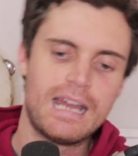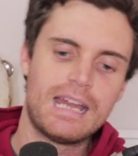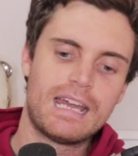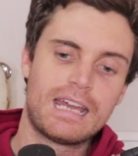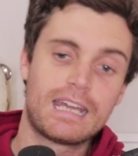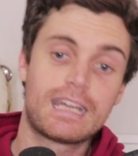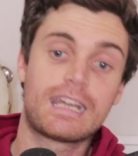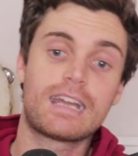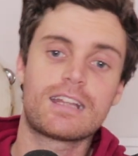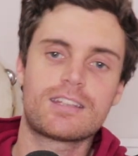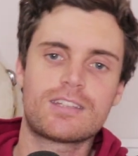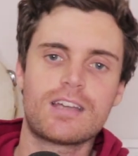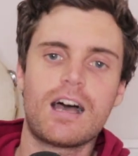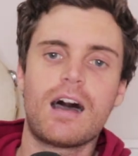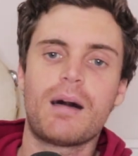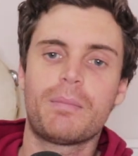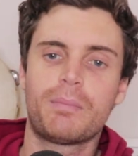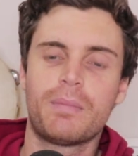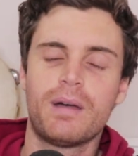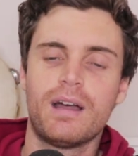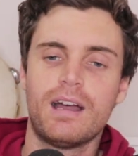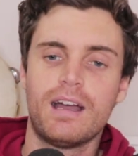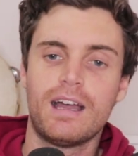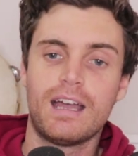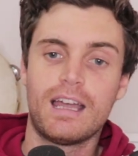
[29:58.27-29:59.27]
He gets
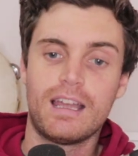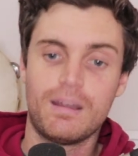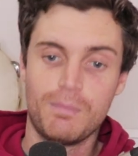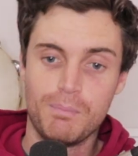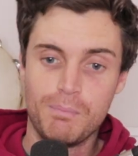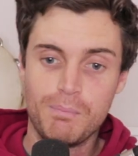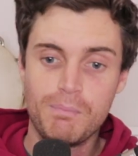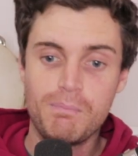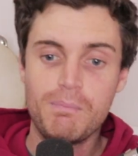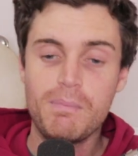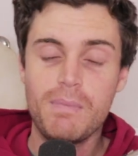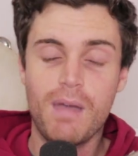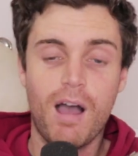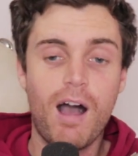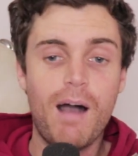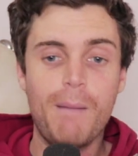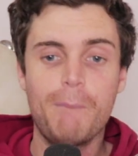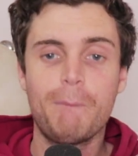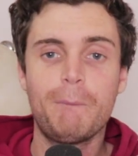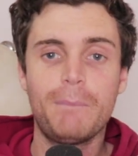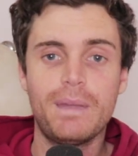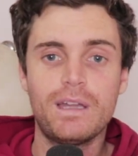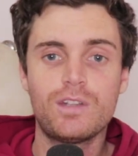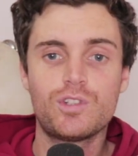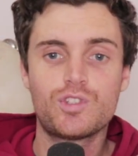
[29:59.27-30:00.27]
up,
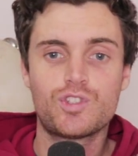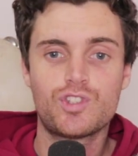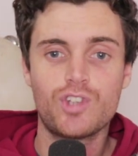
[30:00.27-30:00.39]
I'm mid